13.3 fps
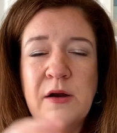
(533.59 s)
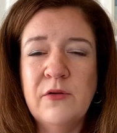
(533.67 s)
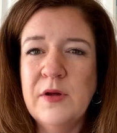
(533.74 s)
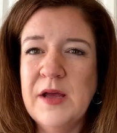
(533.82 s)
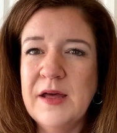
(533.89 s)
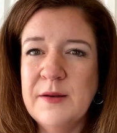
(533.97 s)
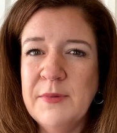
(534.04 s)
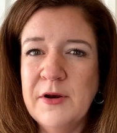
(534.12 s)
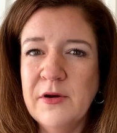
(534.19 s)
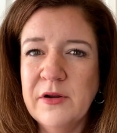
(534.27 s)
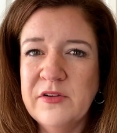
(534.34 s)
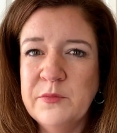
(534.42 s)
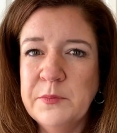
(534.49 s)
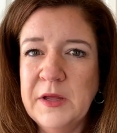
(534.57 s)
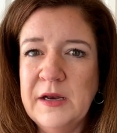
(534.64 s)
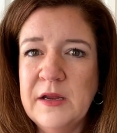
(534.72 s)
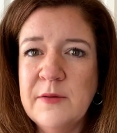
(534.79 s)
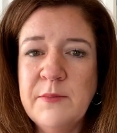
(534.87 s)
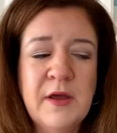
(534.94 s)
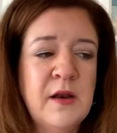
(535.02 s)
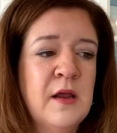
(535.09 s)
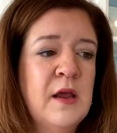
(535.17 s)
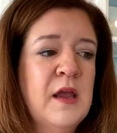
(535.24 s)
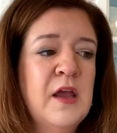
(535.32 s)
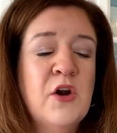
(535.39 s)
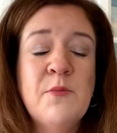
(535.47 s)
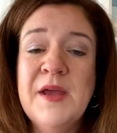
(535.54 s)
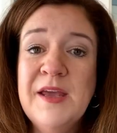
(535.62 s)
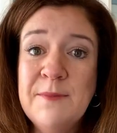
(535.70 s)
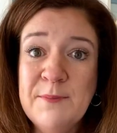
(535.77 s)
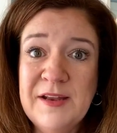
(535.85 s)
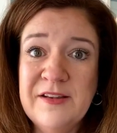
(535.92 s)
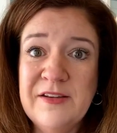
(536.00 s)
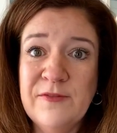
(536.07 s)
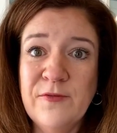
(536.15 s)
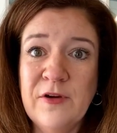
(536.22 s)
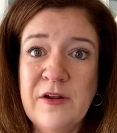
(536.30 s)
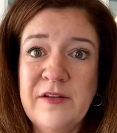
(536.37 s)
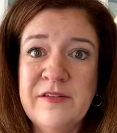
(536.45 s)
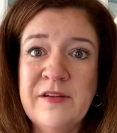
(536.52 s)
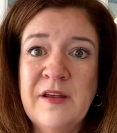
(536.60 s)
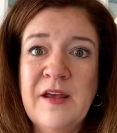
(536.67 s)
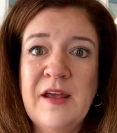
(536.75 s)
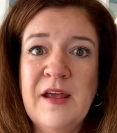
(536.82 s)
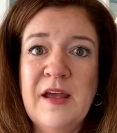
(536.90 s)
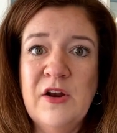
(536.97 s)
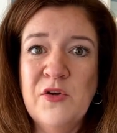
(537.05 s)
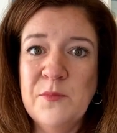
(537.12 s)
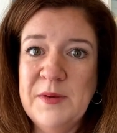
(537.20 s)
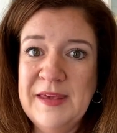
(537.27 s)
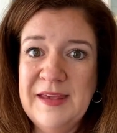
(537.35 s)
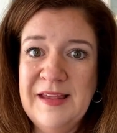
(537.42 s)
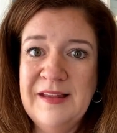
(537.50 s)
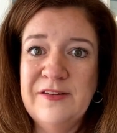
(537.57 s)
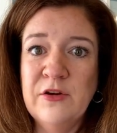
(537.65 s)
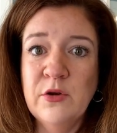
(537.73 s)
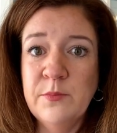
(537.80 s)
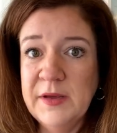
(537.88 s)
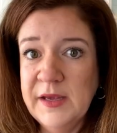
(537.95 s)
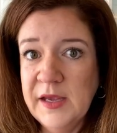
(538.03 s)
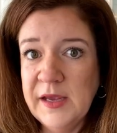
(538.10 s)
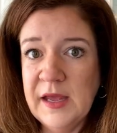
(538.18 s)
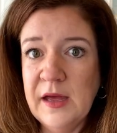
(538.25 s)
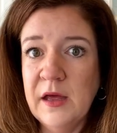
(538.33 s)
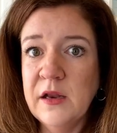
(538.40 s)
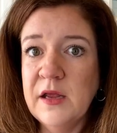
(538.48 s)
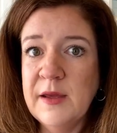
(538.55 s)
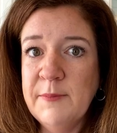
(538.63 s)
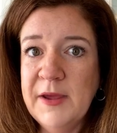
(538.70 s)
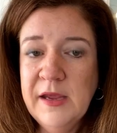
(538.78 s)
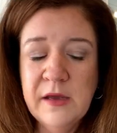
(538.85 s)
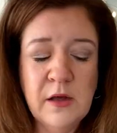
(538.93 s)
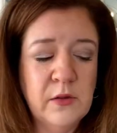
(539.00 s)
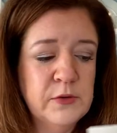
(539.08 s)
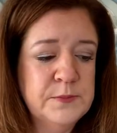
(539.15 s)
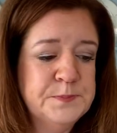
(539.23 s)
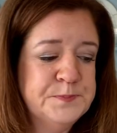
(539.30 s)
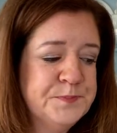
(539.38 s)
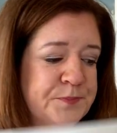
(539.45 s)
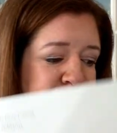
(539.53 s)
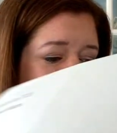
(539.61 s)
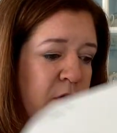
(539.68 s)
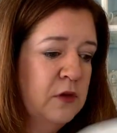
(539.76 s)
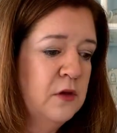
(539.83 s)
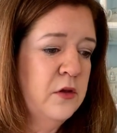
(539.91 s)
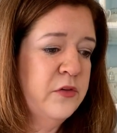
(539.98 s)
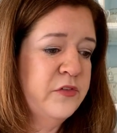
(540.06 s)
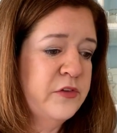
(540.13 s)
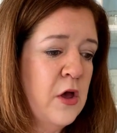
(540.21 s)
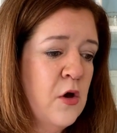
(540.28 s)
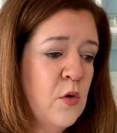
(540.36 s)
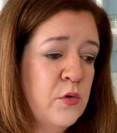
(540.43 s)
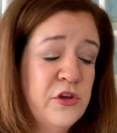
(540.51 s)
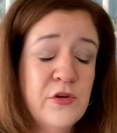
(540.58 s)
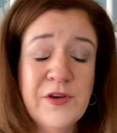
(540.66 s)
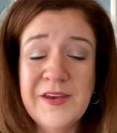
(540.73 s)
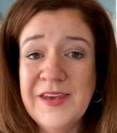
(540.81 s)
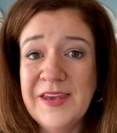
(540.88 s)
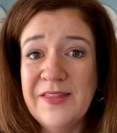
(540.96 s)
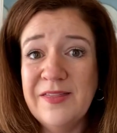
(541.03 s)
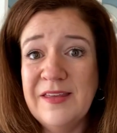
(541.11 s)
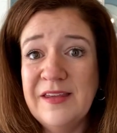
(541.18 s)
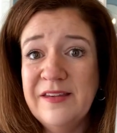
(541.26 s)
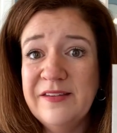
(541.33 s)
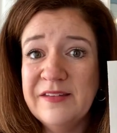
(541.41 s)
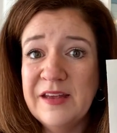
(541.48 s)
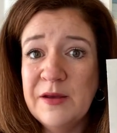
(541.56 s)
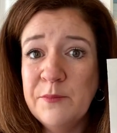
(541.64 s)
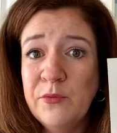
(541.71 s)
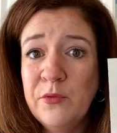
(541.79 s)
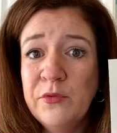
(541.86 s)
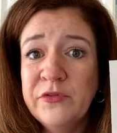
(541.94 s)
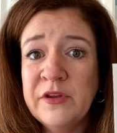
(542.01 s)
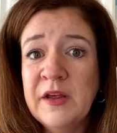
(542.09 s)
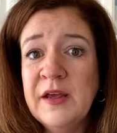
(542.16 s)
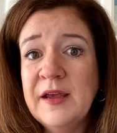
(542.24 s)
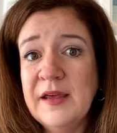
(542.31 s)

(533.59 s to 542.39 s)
I don't know how to better explain it, but it'll make a big difference and it'll be easier picking out a paint color. So you can get these samples.